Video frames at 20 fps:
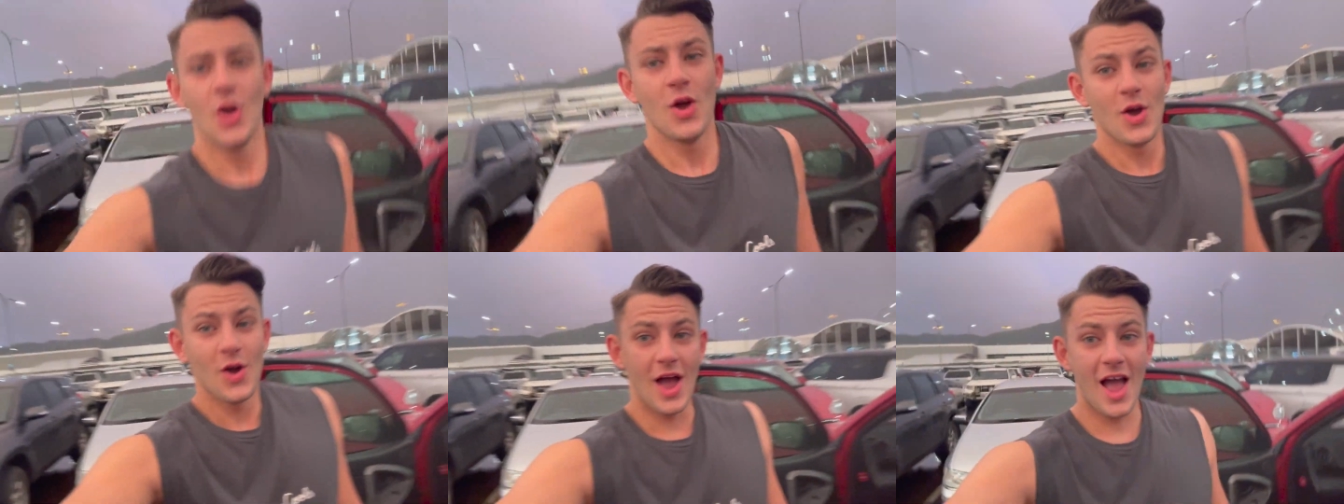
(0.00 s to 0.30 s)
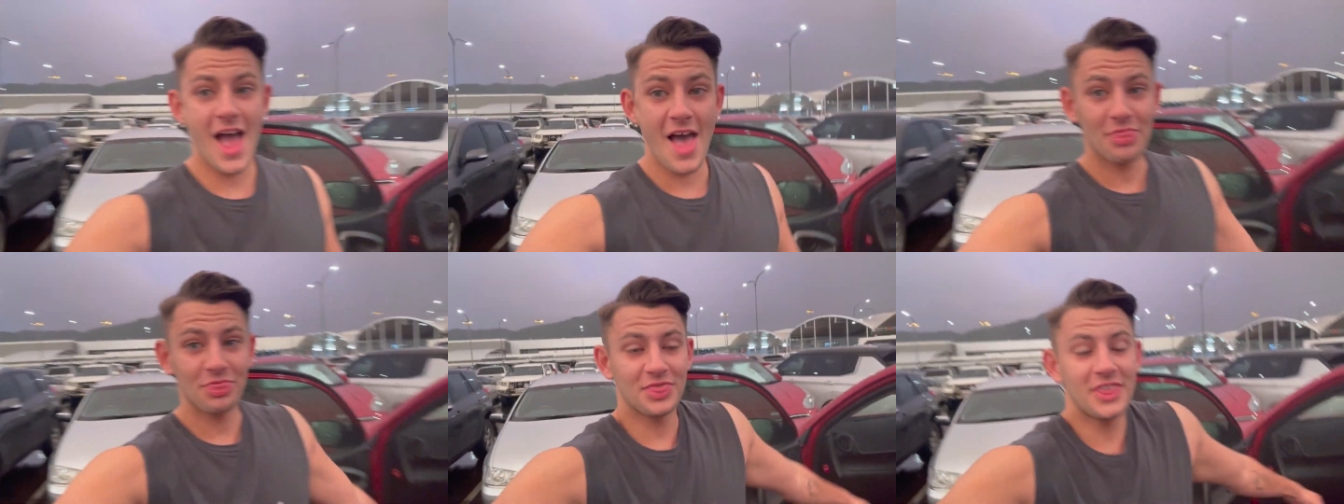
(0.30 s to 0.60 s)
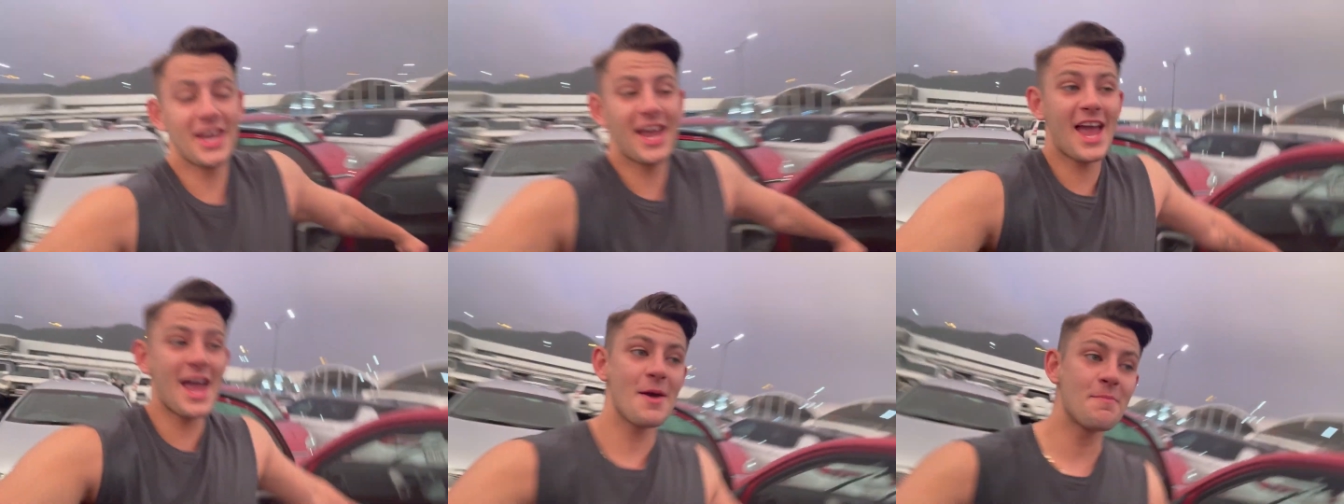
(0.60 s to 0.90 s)
At
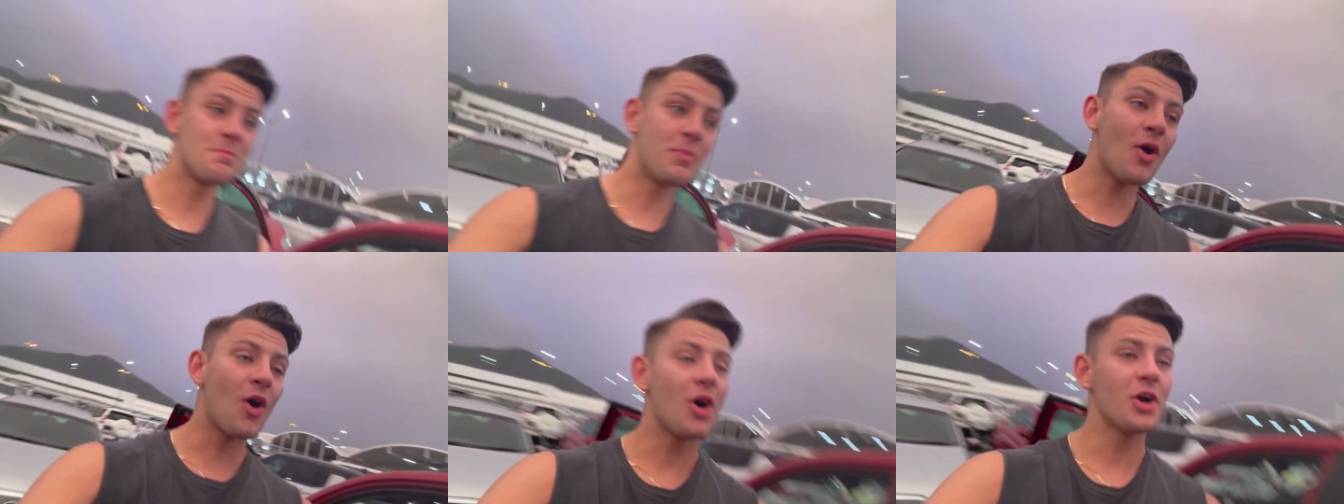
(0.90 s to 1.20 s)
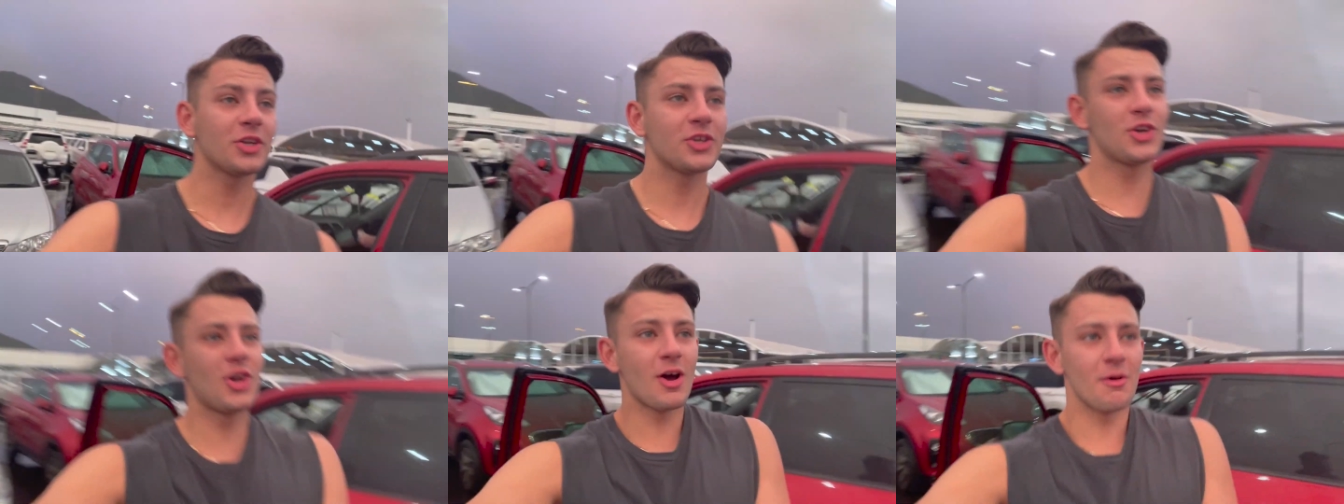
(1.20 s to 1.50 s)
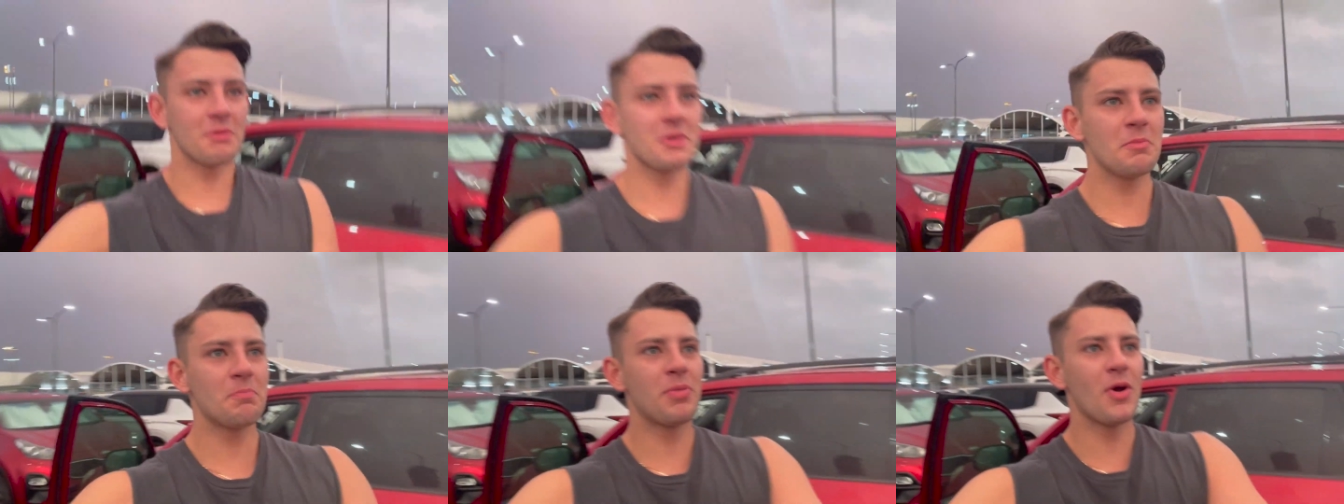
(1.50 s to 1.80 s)
the airport,
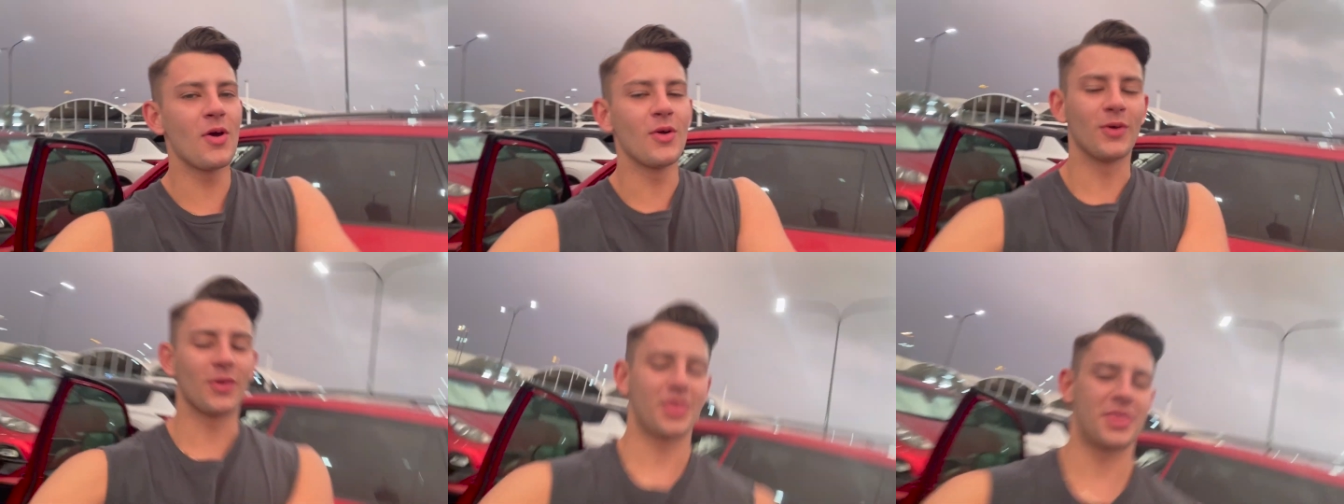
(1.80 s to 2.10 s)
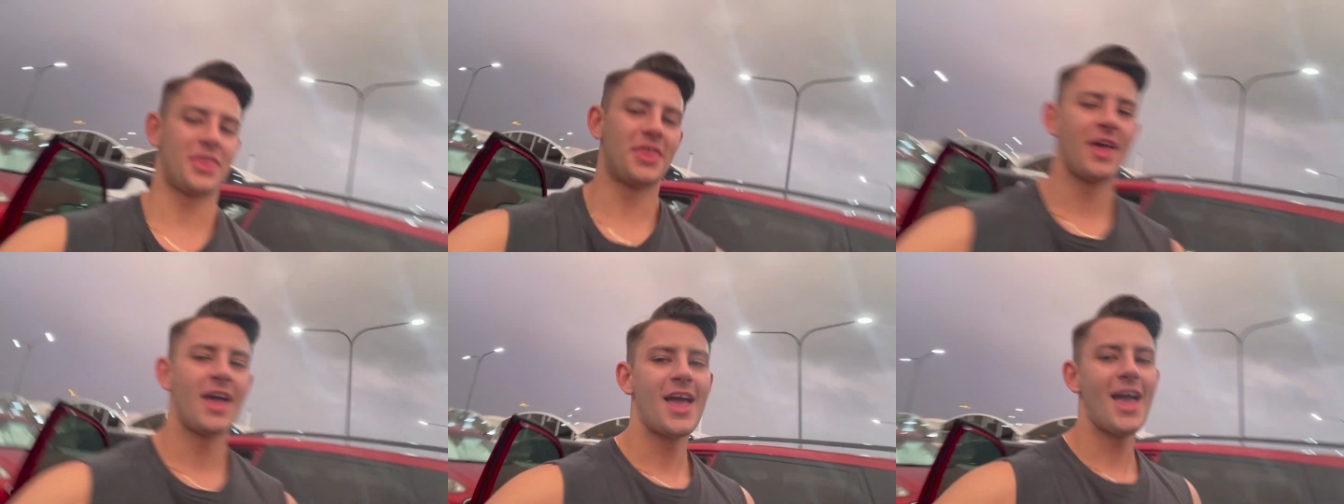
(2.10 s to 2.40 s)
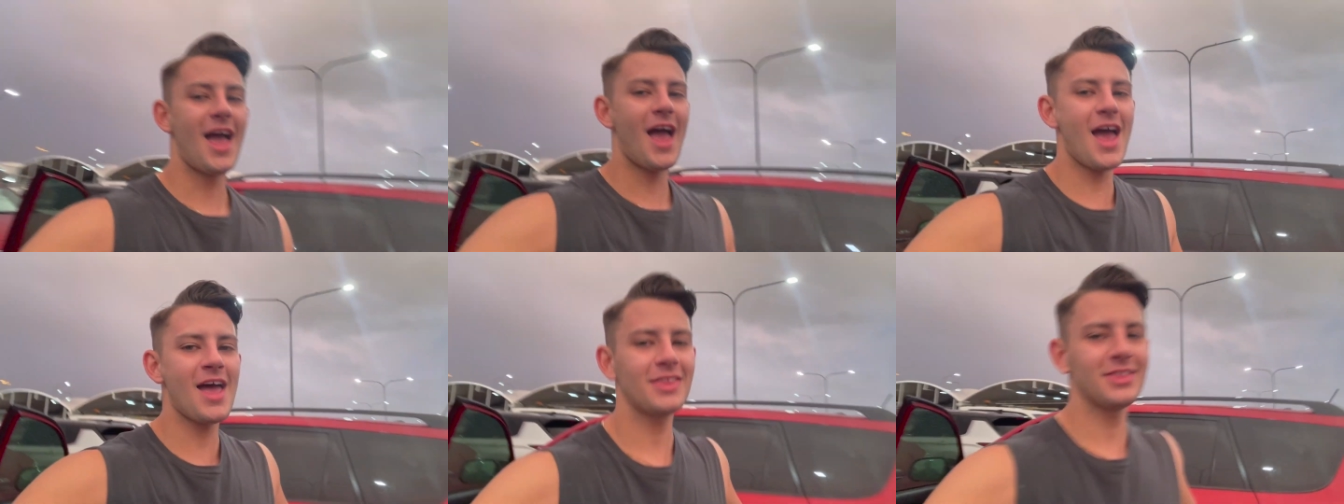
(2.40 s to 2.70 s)
going to Perth.
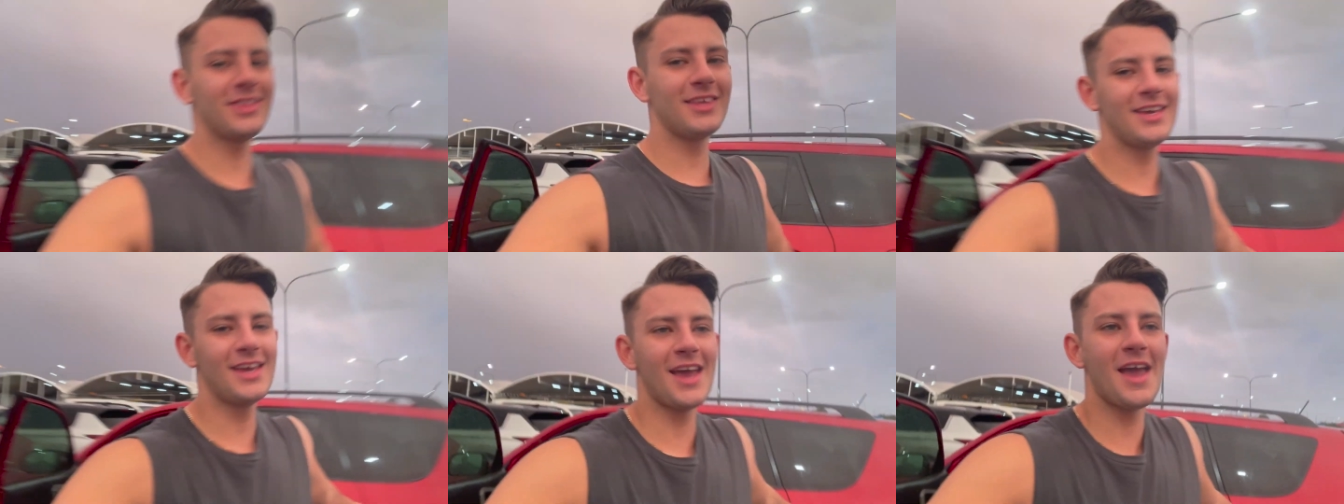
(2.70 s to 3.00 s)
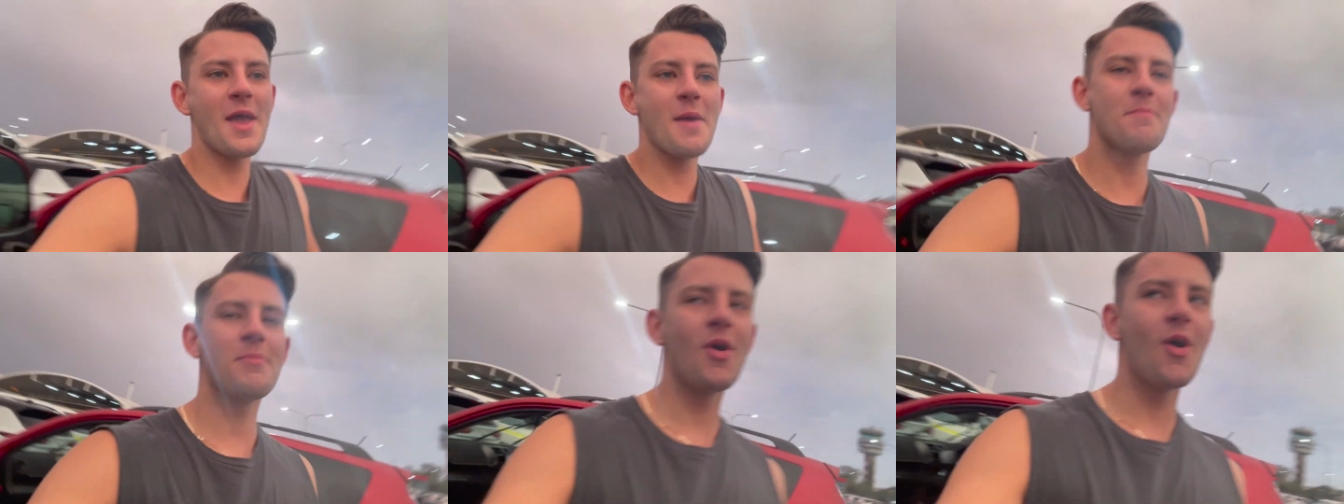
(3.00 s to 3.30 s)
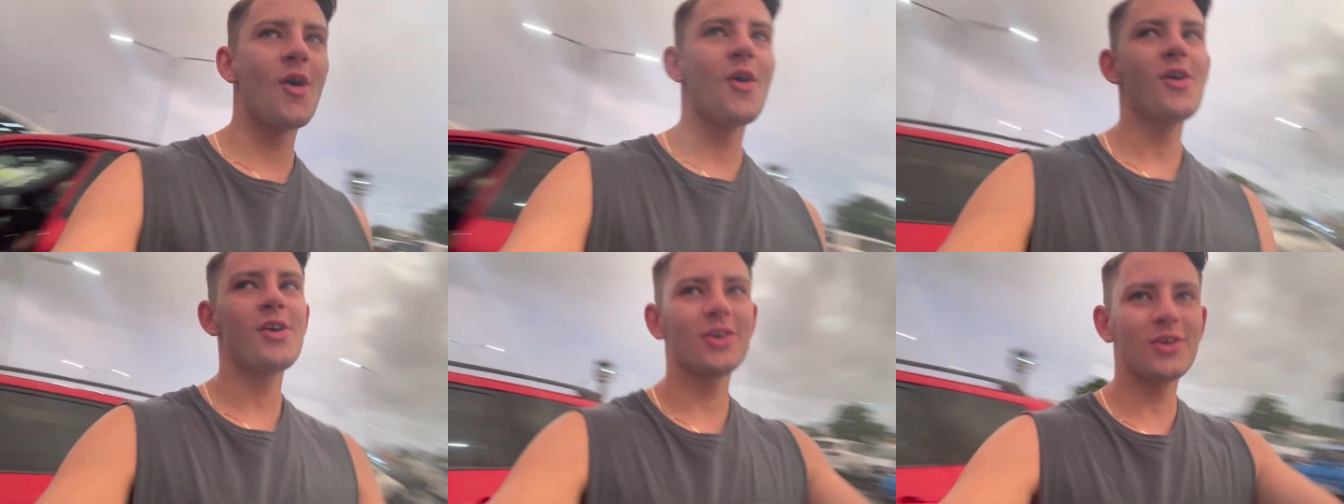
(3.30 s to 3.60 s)
At the
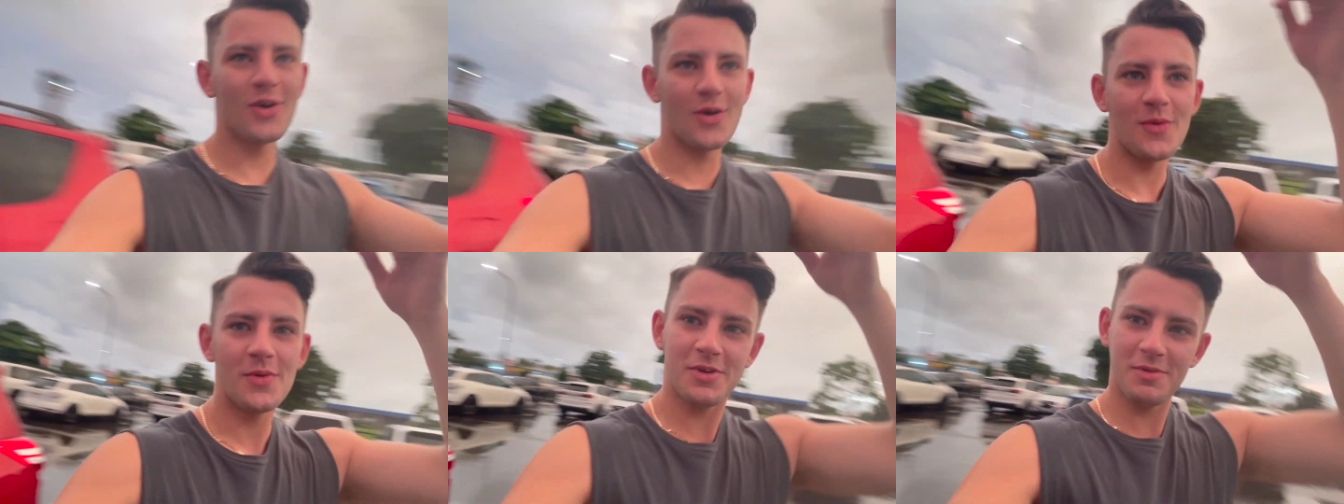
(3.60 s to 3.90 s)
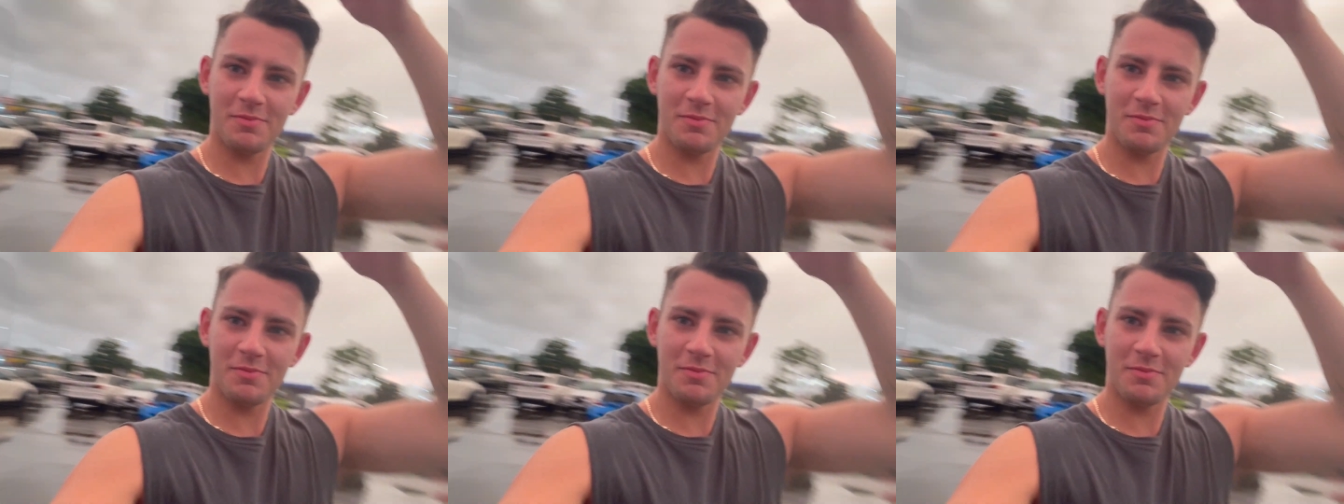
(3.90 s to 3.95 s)
airport, going to